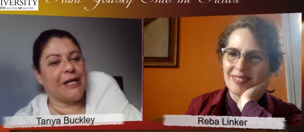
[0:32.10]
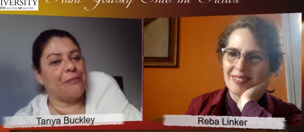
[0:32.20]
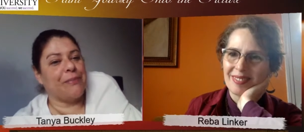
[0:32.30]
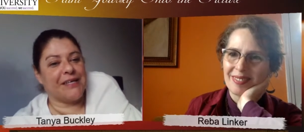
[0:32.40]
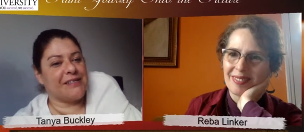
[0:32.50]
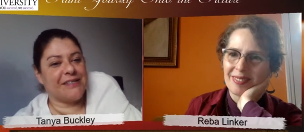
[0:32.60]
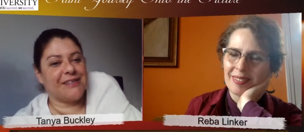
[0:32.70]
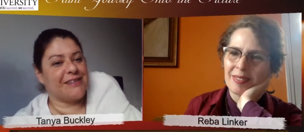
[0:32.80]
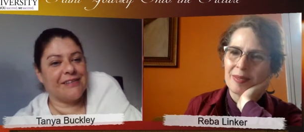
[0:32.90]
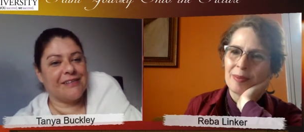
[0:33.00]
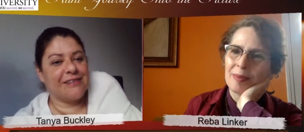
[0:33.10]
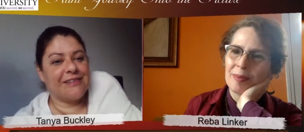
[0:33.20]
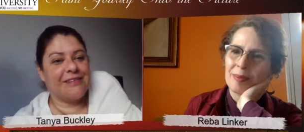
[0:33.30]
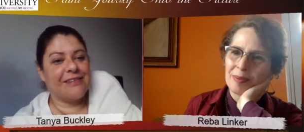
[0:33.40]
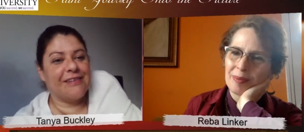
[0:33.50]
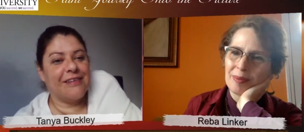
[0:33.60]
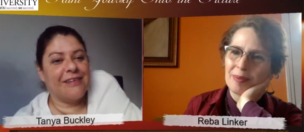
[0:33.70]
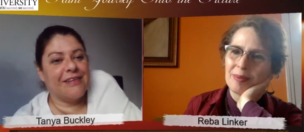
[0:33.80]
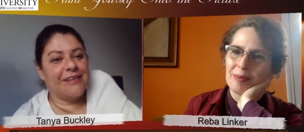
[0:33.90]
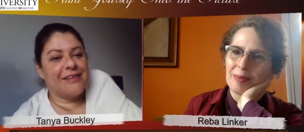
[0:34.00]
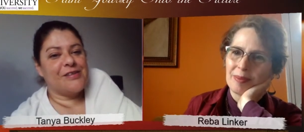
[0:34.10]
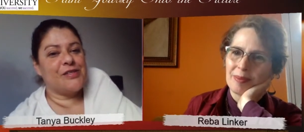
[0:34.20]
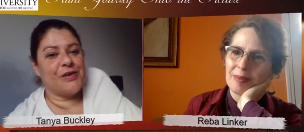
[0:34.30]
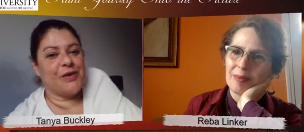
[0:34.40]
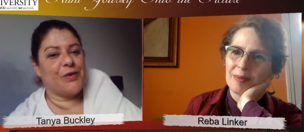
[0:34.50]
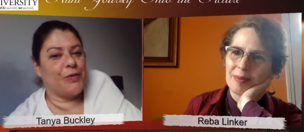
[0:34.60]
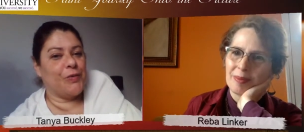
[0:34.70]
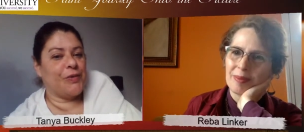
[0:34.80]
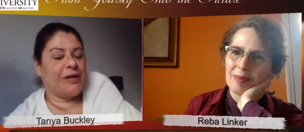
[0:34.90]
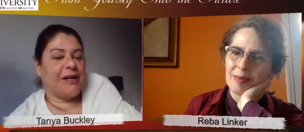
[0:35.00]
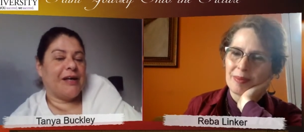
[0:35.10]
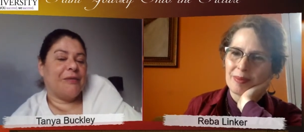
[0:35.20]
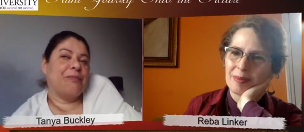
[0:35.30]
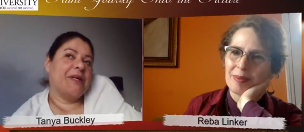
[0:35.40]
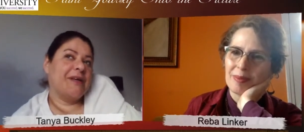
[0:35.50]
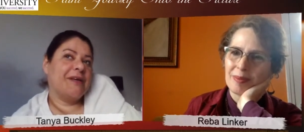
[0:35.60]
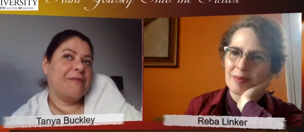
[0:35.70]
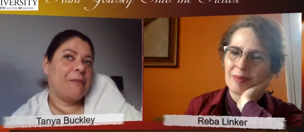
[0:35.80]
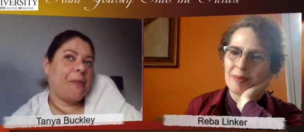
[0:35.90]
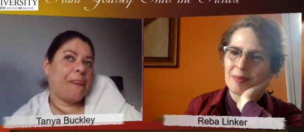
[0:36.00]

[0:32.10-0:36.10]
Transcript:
Speaker 1: in good and bad. Mm. So I'd be